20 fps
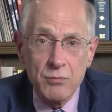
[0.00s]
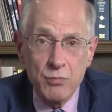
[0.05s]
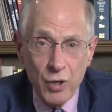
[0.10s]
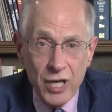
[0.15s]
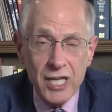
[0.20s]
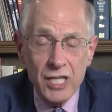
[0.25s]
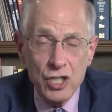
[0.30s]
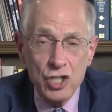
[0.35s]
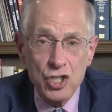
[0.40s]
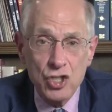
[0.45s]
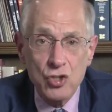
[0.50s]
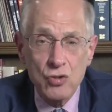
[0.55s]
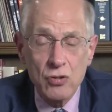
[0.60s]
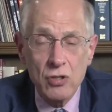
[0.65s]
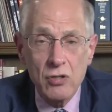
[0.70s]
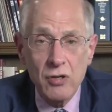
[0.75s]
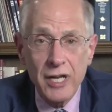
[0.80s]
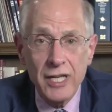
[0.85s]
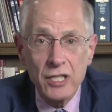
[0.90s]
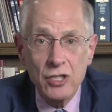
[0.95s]
brain
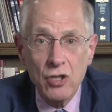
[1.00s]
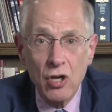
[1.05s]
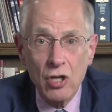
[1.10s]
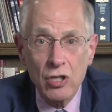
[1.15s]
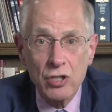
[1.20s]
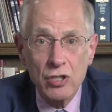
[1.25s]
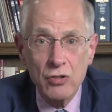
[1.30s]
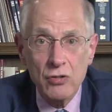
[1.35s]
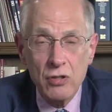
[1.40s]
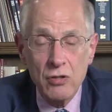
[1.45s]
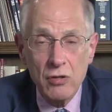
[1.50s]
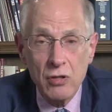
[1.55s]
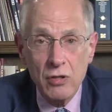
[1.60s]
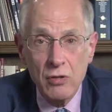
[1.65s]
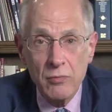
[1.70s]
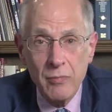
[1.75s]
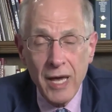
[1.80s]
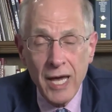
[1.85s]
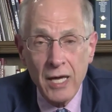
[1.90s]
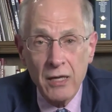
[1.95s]
disorder I talked to you
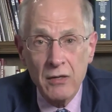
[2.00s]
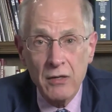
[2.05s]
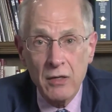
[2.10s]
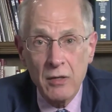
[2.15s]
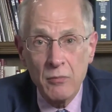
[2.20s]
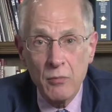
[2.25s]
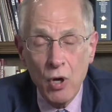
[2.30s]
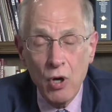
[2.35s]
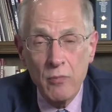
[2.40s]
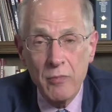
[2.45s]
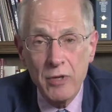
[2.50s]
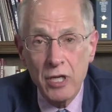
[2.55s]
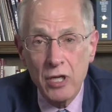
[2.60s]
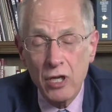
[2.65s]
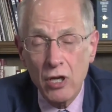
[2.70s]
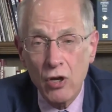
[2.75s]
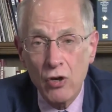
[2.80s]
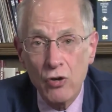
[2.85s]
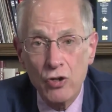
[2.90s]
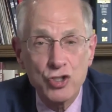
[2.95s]
about a moment
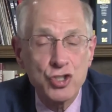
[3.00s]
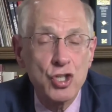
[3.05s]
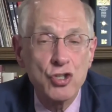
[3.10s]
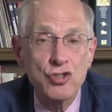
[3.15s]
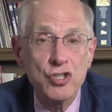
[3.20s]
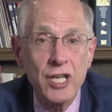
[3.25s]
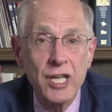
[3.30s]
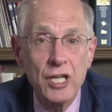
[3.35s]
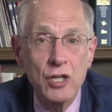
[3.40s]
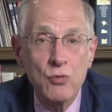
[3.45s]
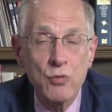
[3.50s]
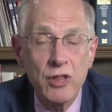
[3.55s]
ago associated